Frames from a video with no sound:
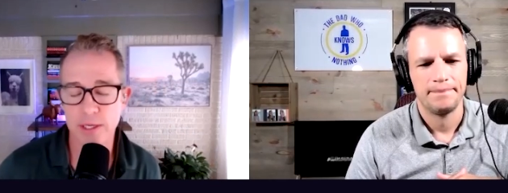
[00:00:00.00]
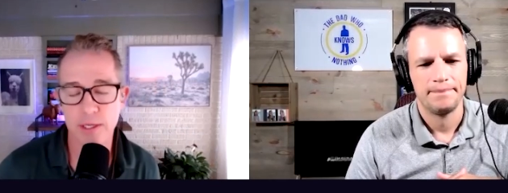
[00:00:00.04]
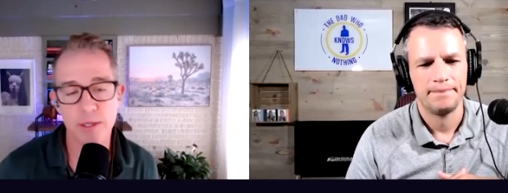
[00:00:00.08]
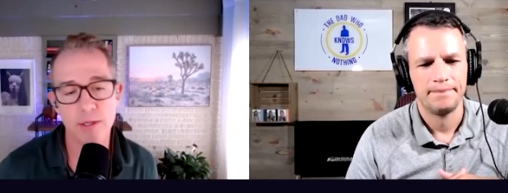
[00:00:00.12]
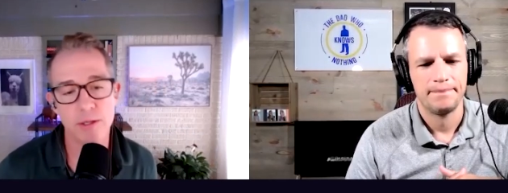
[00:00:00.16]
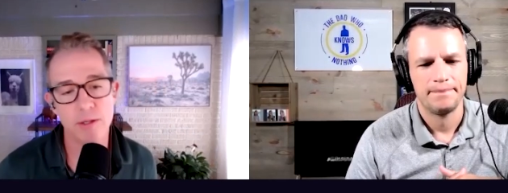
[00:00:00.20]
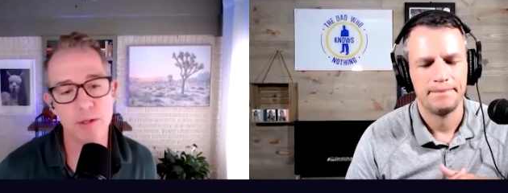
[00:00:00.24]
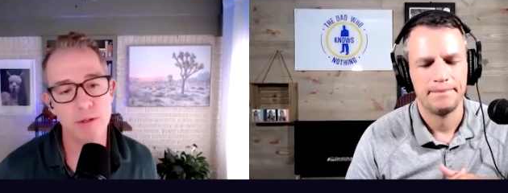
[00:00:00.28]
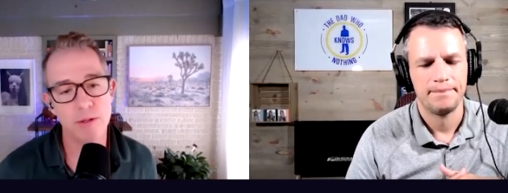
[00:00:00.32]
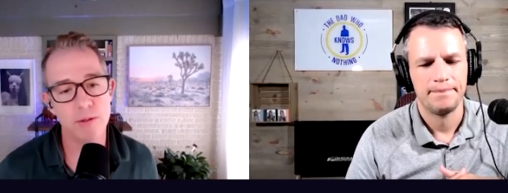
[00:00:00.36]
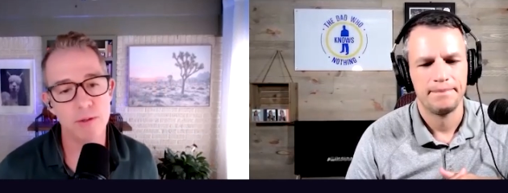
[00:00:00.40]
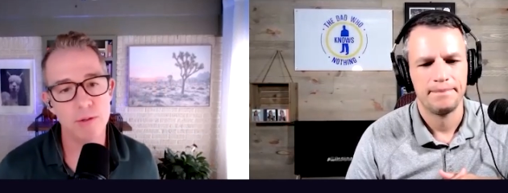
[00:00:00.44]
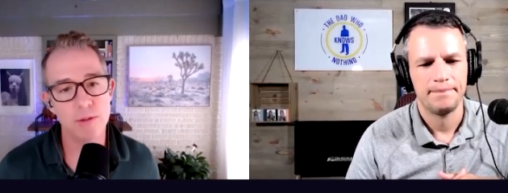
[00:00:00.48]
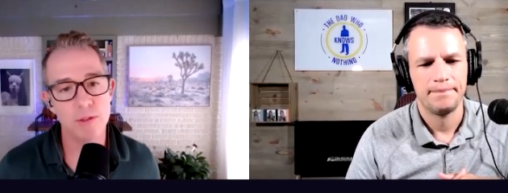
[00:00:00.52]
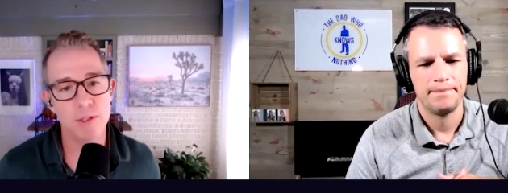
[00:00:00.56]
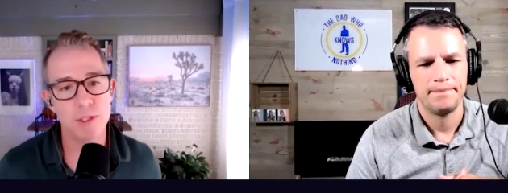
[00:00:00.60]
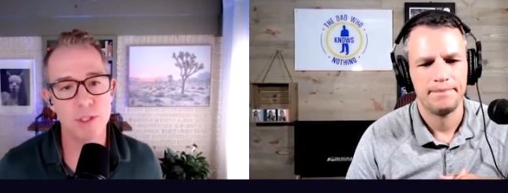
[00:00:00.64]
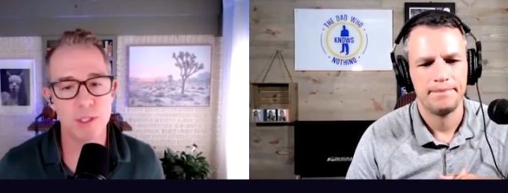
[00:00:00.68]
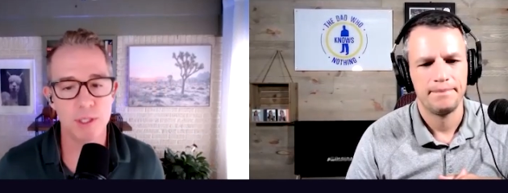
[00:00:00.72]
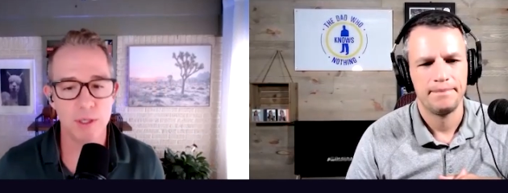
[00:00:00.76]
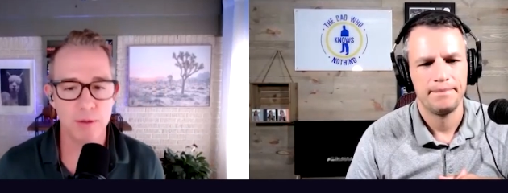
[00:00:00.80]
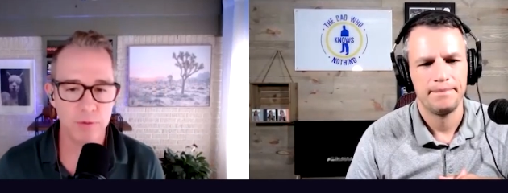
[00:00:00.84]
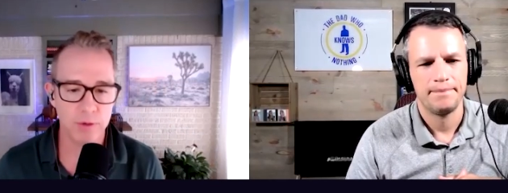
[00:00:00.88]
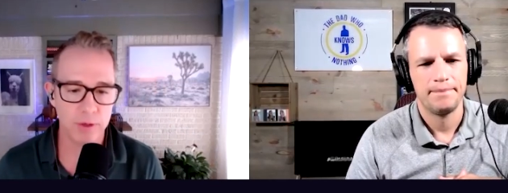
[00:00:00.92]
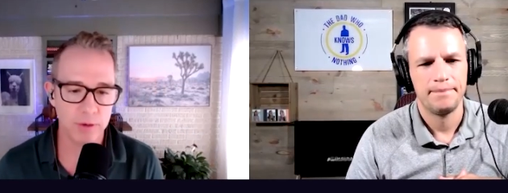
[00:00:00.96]
Speaker 1: a huge
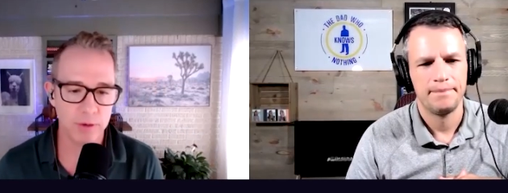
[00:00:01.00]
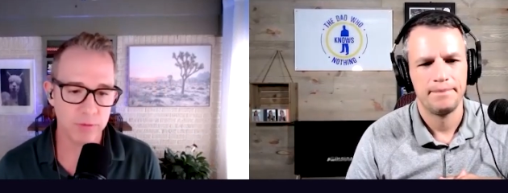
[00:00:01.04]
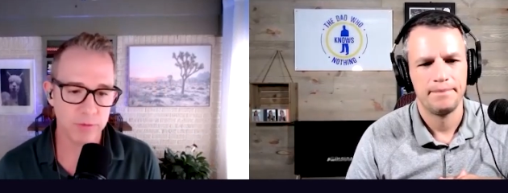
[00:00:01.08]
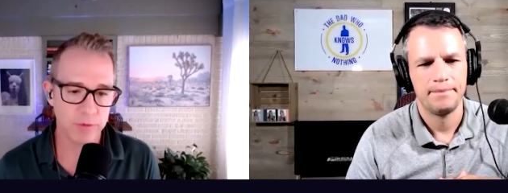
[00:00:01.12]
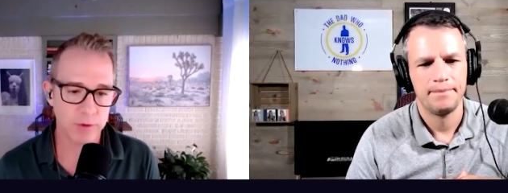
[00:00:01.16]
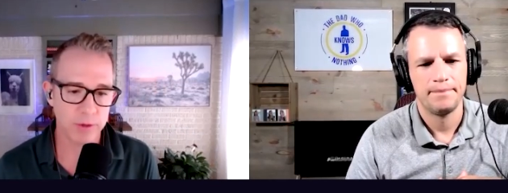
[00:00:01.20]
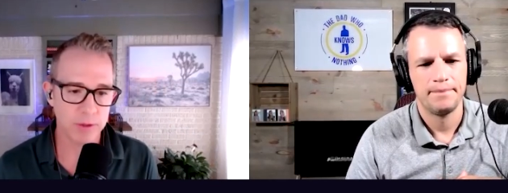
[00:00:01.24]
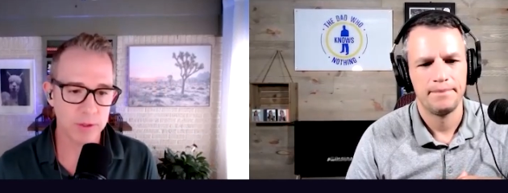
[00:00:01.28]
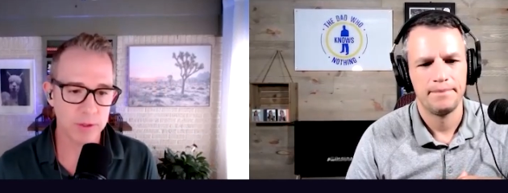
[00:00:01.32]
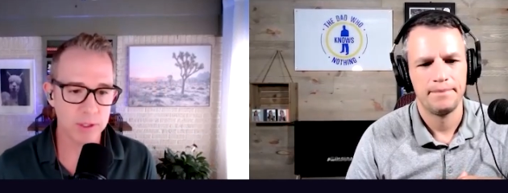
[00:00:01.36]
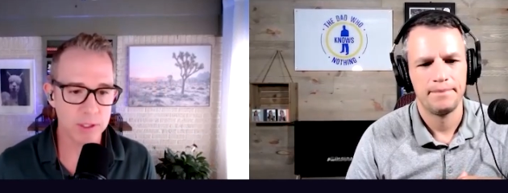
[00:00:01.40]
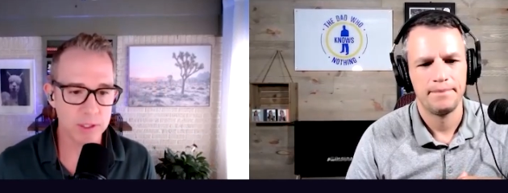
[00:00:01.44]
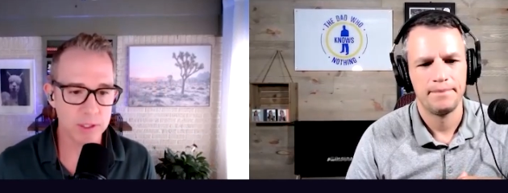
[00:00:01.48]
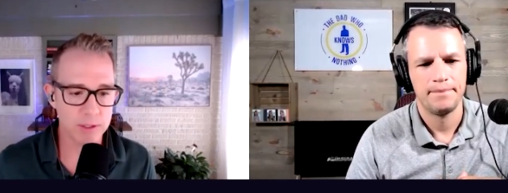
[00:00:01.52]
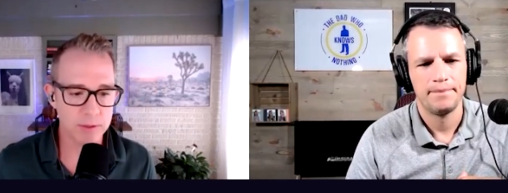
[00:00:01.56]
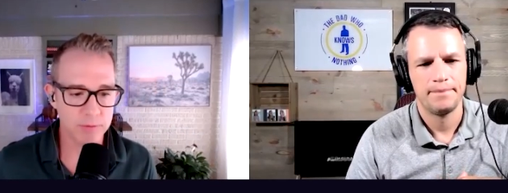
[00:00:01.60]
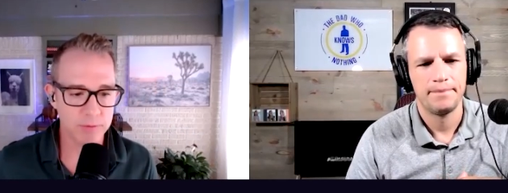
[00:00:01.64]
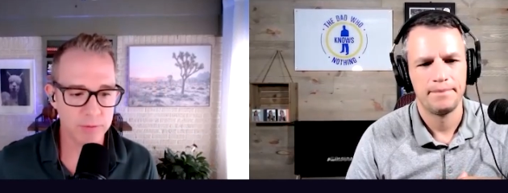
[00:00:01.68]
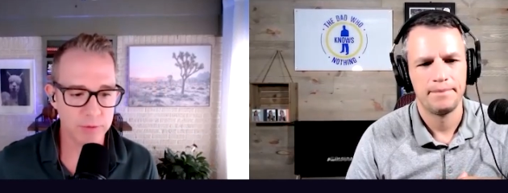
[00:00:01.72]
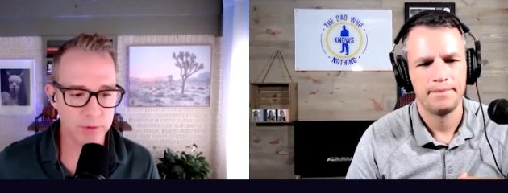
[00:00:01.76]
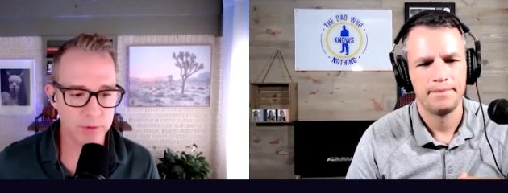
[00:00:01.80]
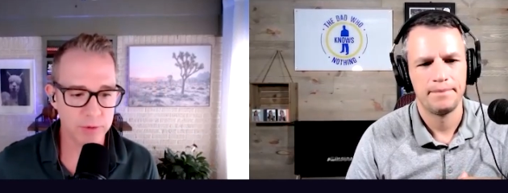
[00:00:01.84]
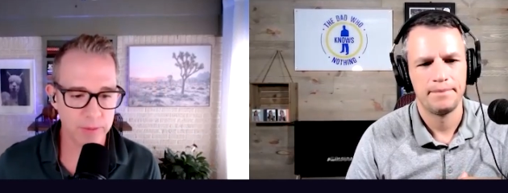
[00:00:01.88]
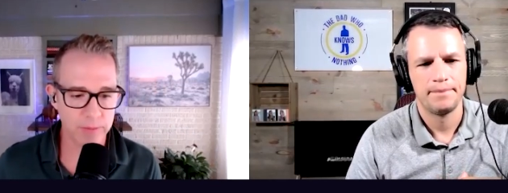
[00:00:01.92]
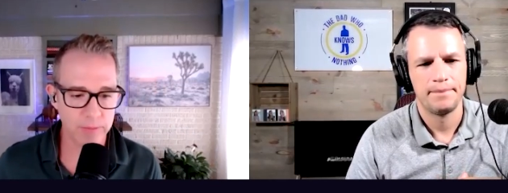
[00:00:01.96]
shift in focus
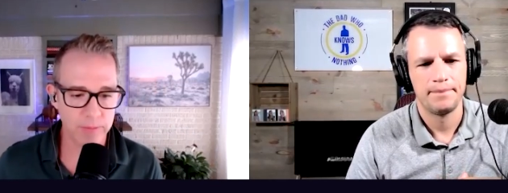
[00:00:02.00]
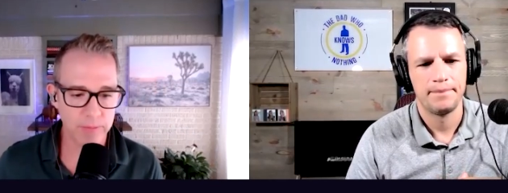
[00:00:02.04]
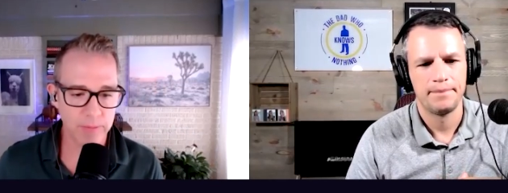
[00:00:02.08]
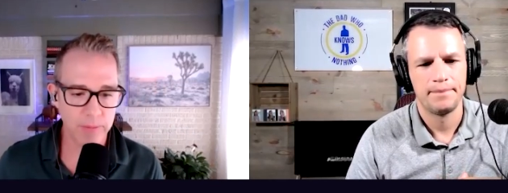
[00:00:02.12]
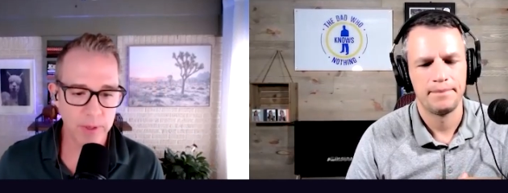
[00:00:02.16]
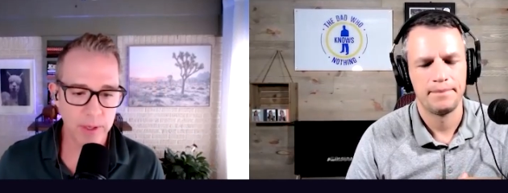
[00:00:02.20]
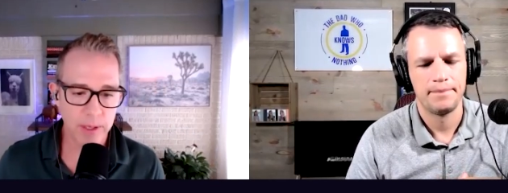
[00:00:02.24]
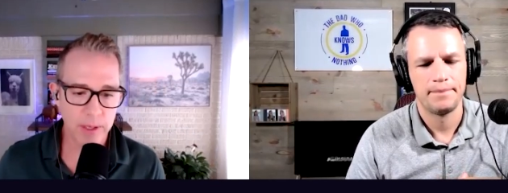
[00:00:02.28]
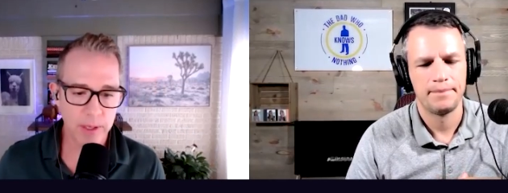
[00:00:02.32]
from